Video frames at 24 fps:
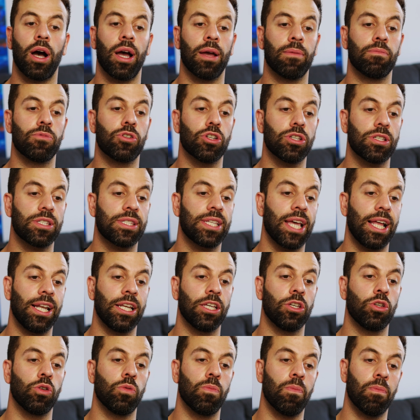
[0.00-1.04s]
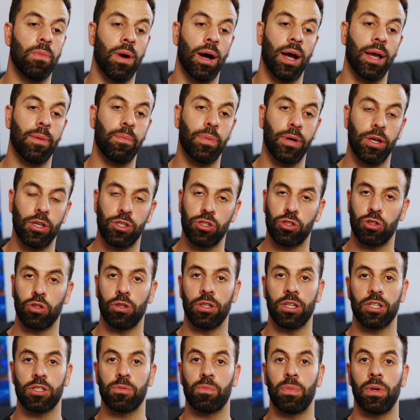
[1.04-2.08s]
I'm just telling you my personal
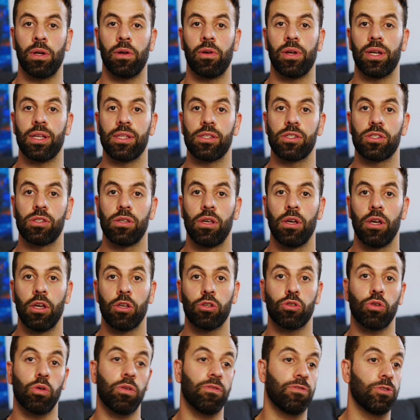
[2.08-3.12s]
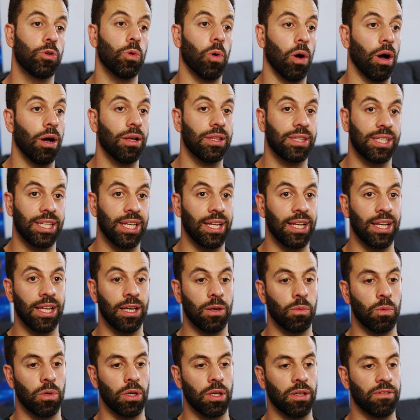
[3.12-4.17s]
experience. So if you are
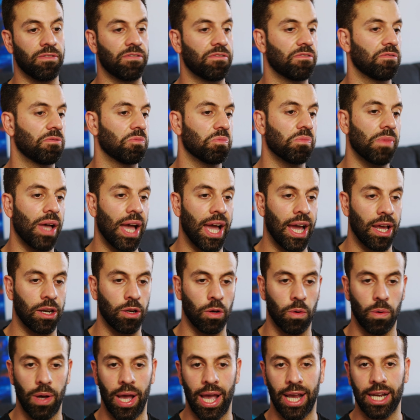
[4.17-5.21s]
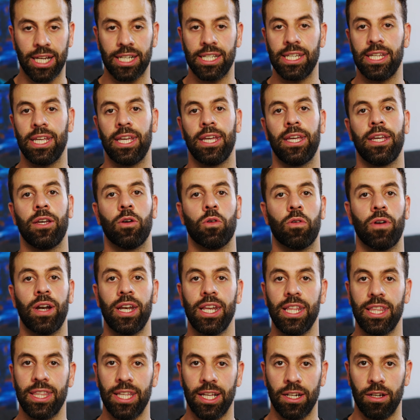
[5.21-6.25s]
dealing with adult acne or
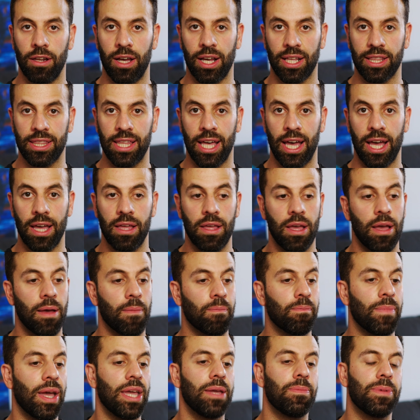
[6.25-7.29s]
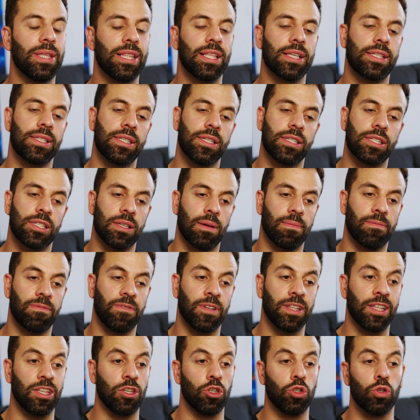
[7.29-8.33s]
anything like that, maybe this is
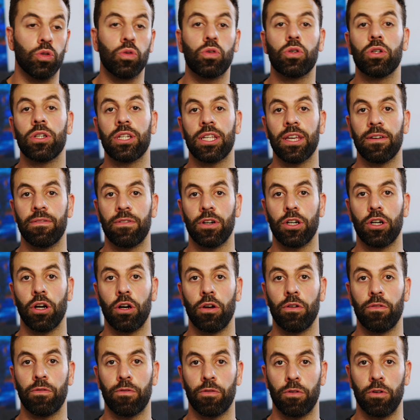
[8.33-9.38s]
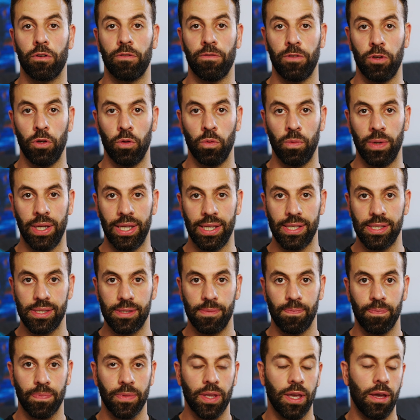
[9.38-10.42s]
something that you could give a go for a few
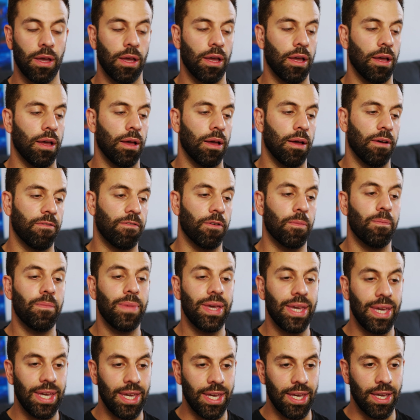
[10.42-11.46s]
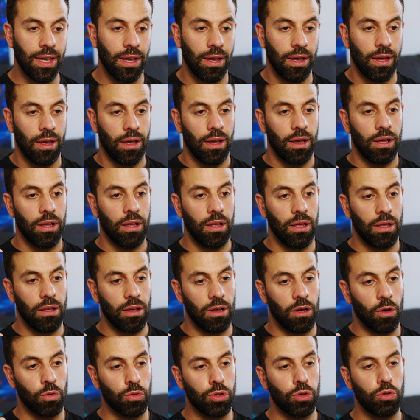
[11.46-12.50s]
weeks. For me,
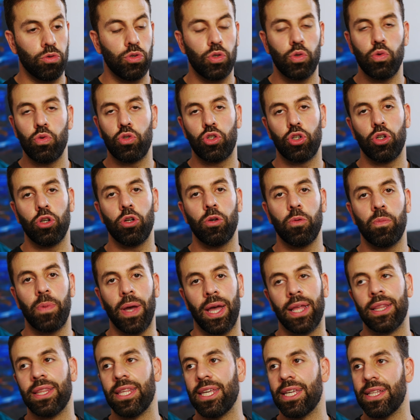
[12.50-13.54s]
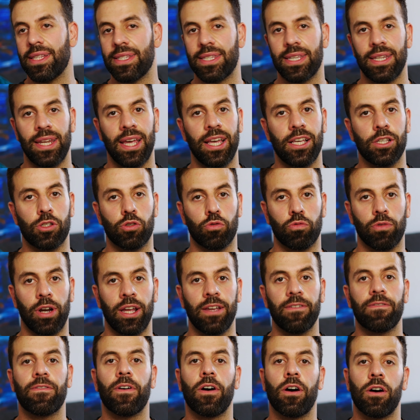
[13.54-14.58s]
although YouTube and the internet is
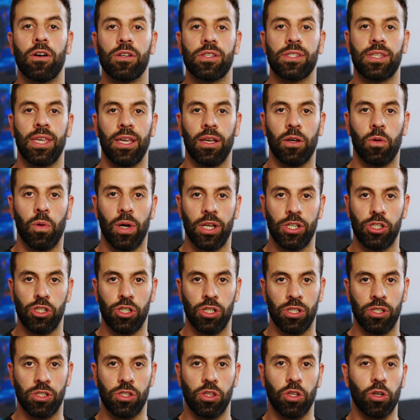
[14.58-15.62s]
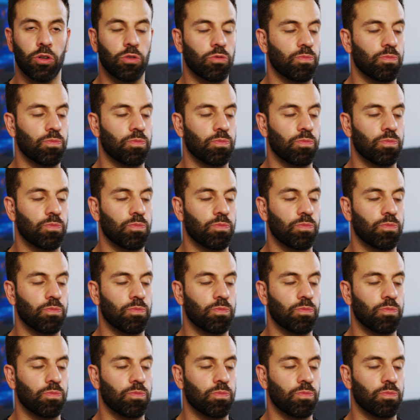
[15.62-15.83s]
great for asking questions, the,